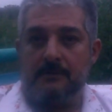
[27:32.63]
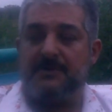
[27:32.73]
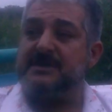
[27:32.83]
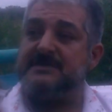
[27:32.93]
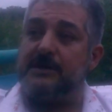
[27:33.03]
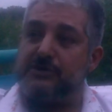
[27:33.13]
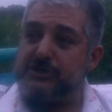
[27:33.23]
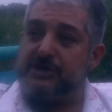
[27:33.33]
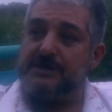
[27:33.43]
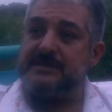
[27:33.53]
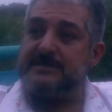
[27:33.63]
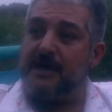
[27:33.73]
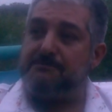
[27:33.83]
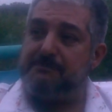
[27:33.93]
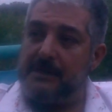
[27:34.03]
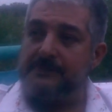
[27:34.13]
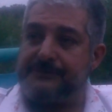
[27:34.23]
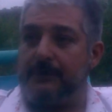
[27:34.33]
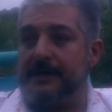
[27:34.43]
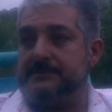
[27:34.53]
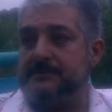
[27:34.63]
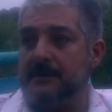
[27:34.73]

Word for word: because their shit is not built right.